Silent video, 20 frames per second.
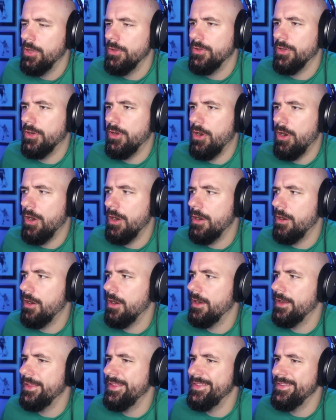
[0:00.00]
The card
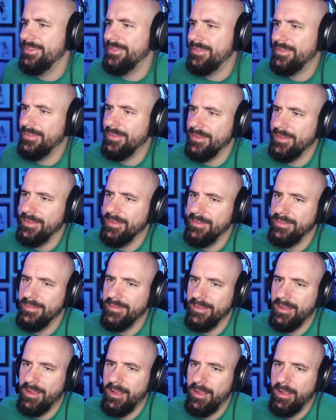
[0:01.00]
art is
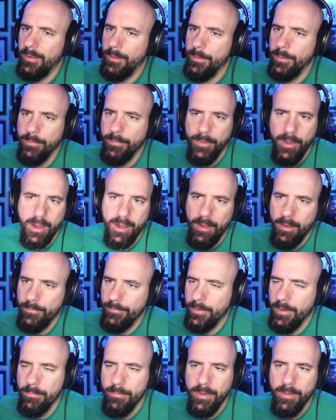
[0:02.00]
is, I,
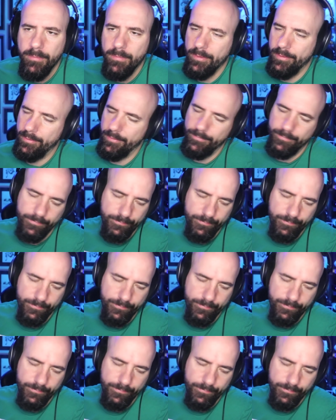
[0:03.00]
I mean, bro.